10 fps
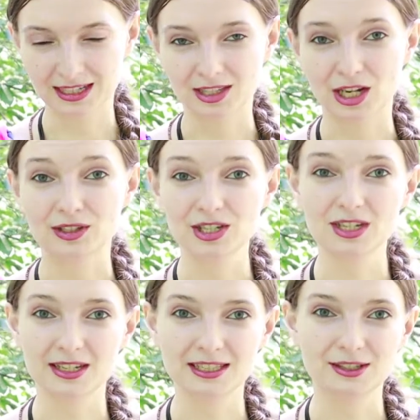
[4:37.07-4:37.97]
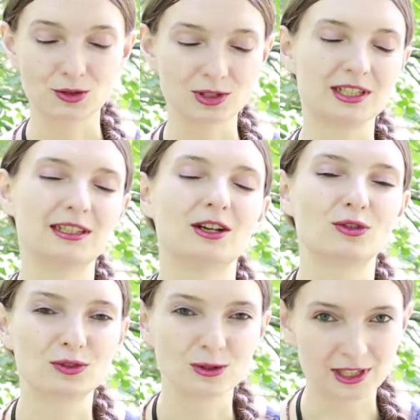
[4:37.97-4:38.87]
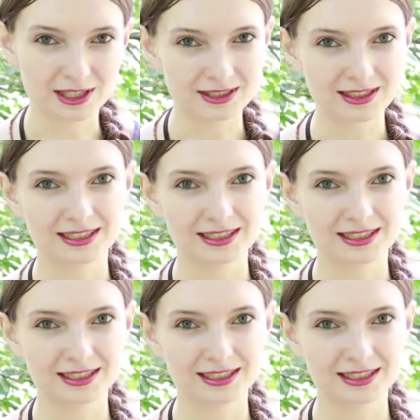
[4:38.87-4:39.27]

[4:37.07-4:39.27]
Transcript: Trayodashi natives really love to learn.